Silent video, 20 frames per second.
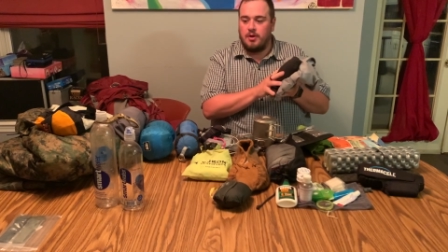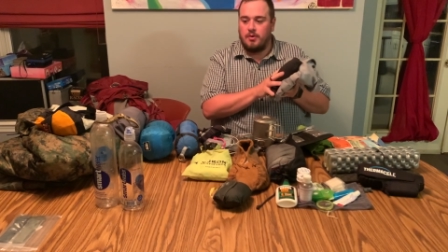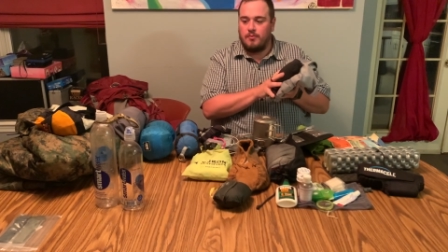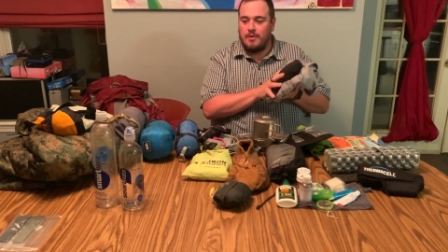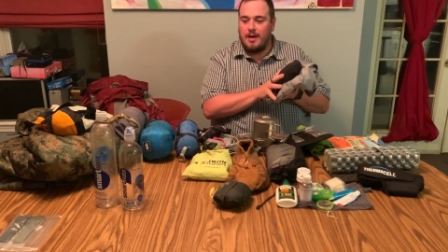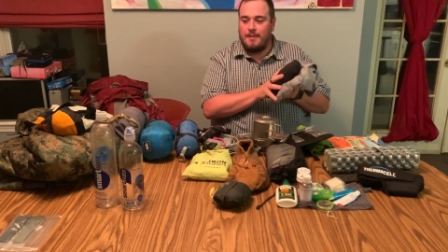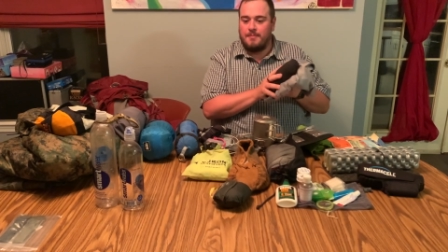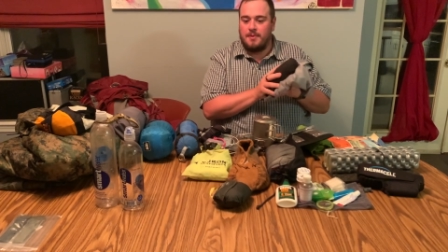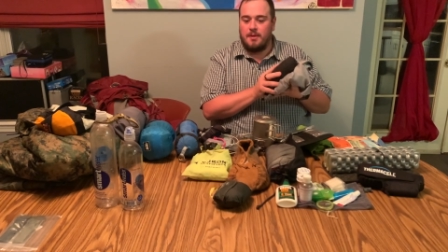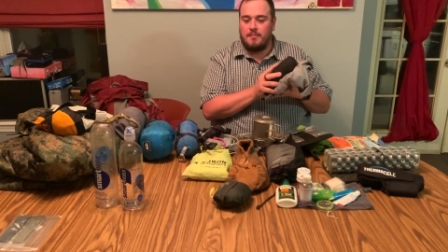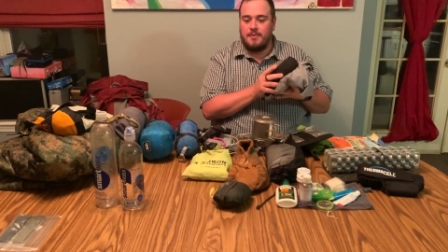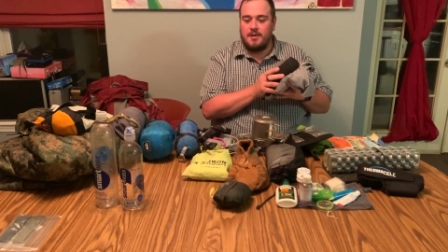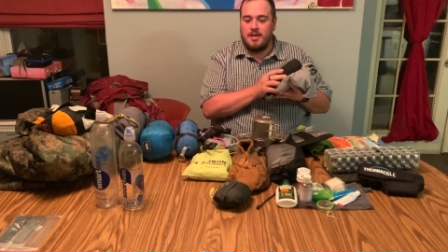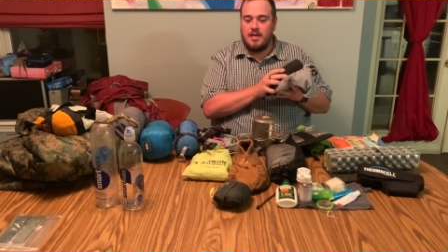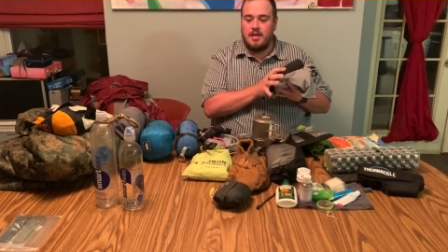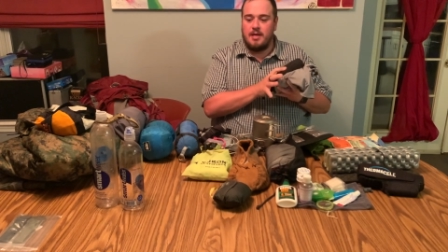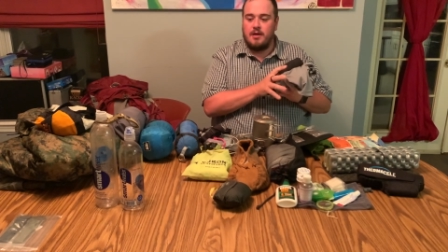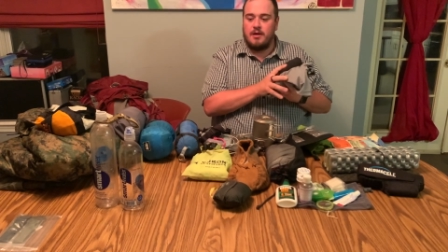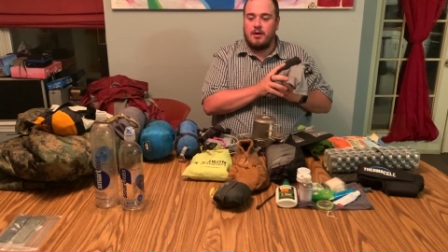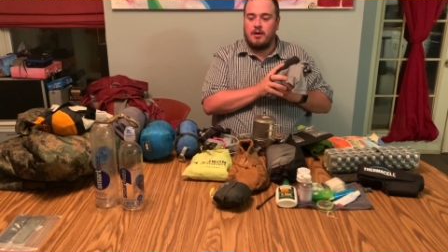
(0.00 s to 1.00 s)
wrapped up in
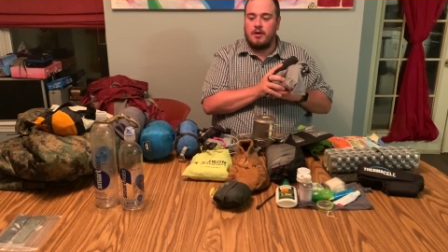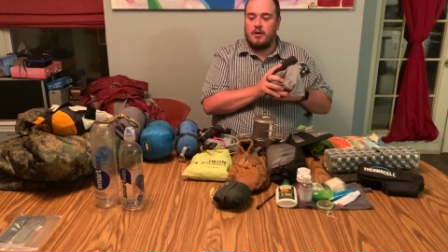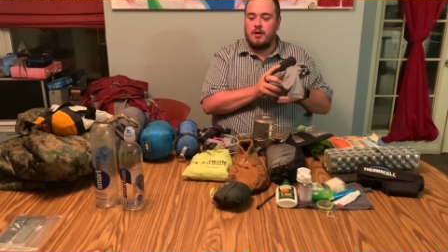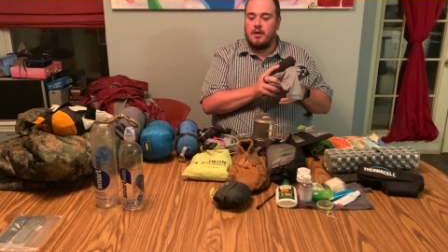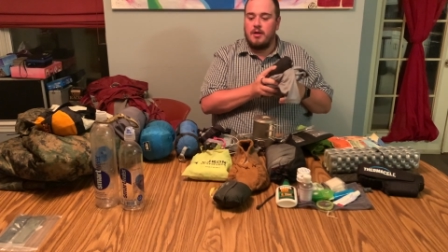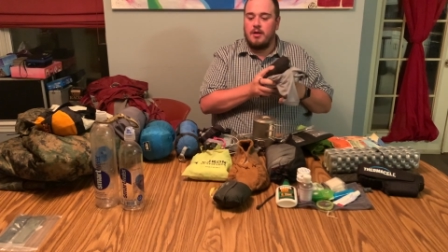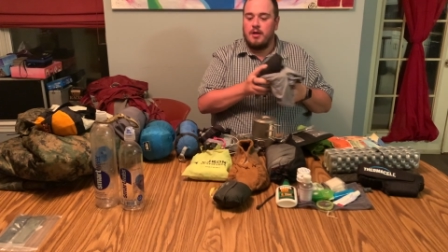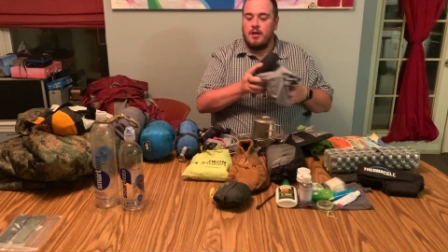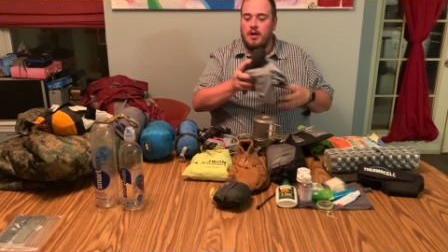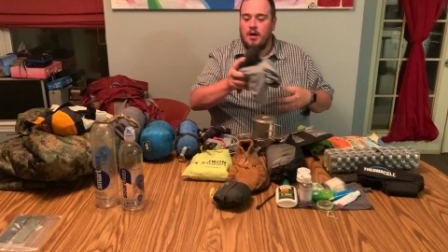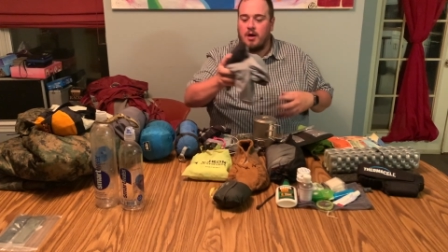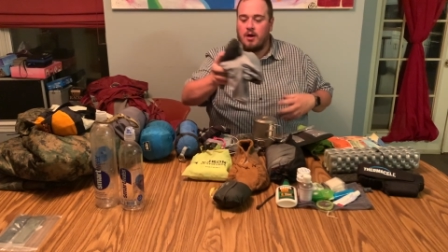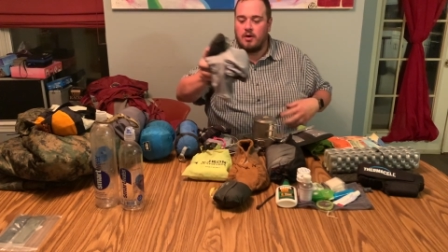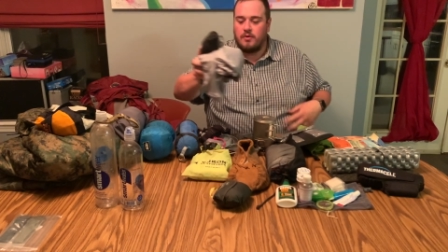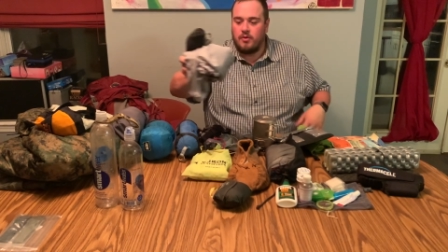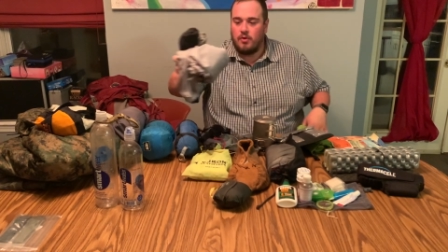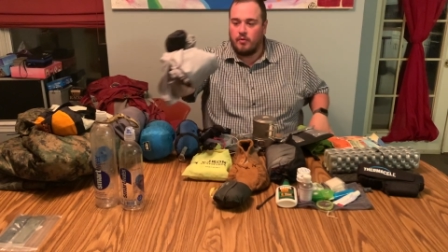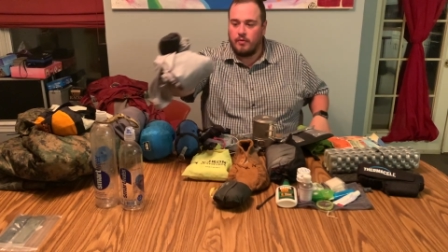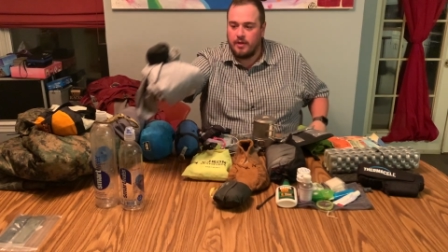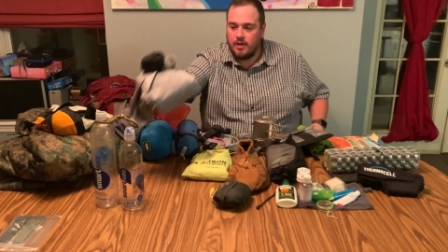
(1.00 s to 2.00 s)
here are
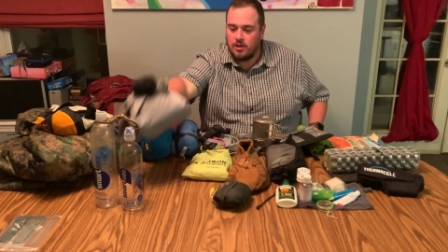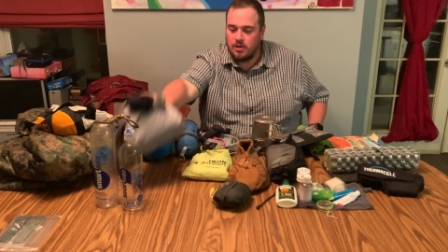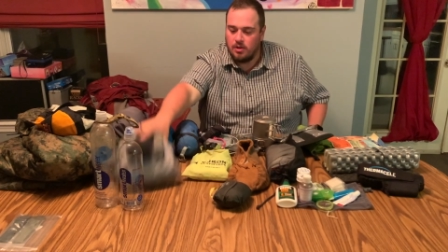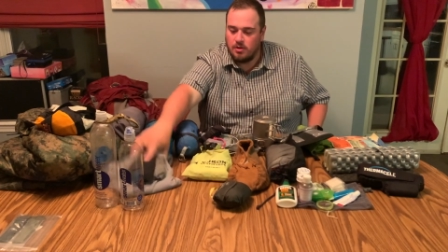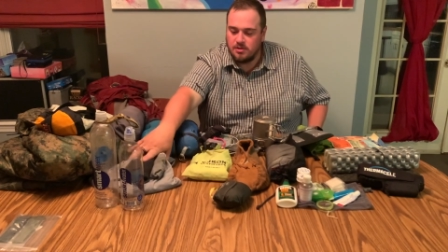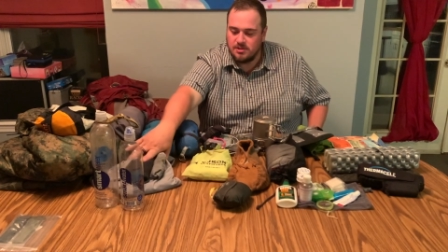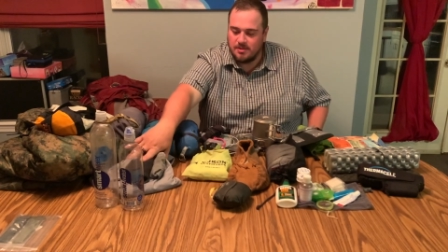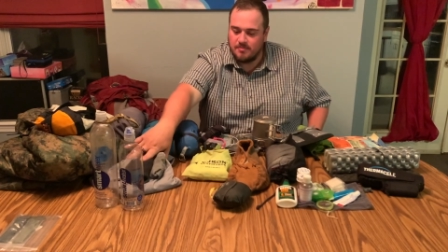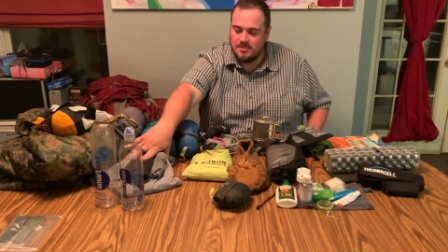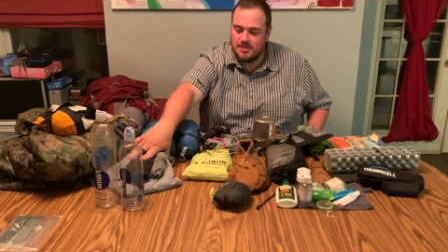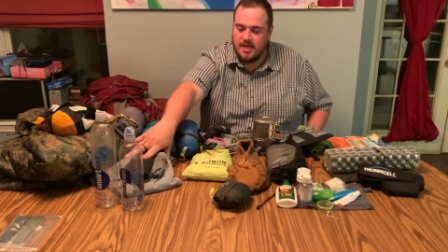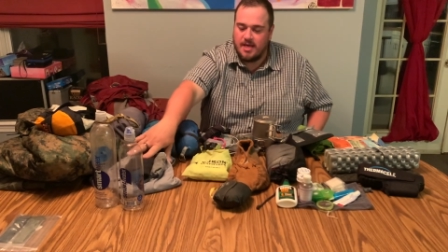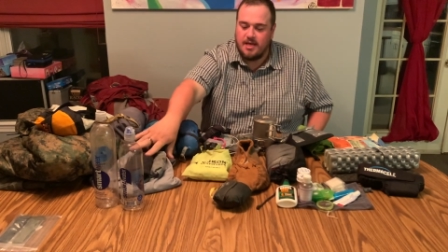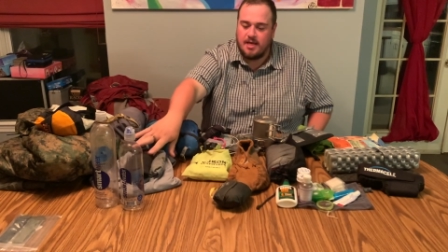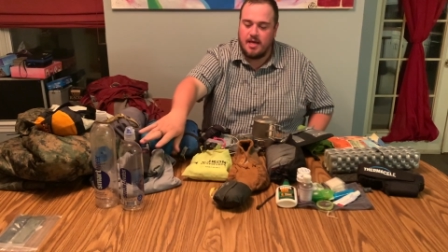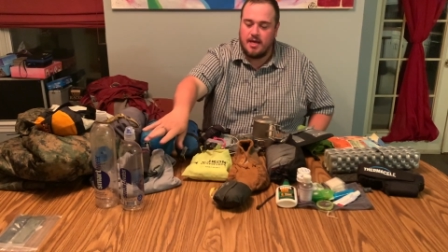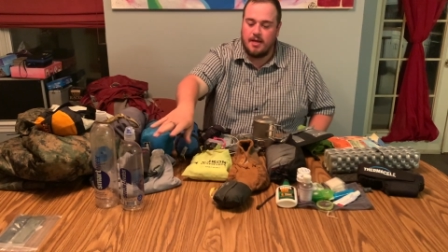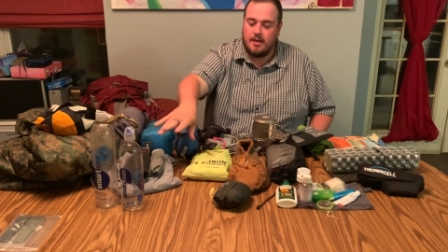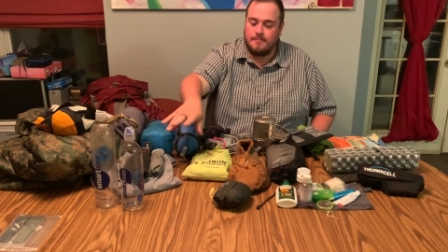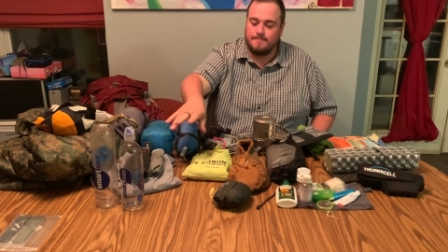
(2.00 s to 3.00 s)
the only clothes I'm
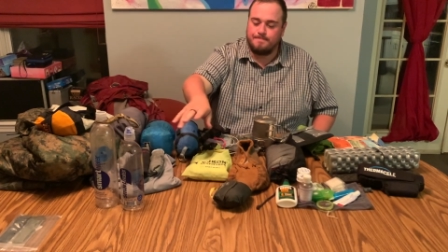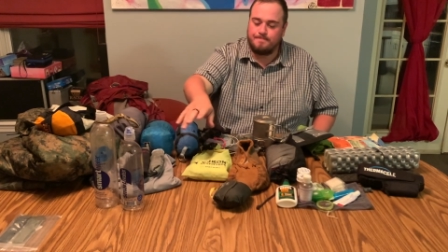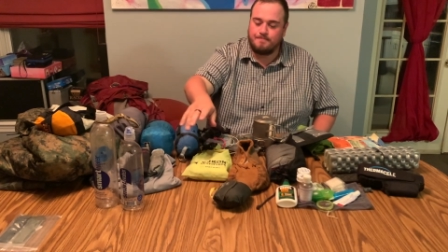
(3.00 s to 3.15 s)
taking.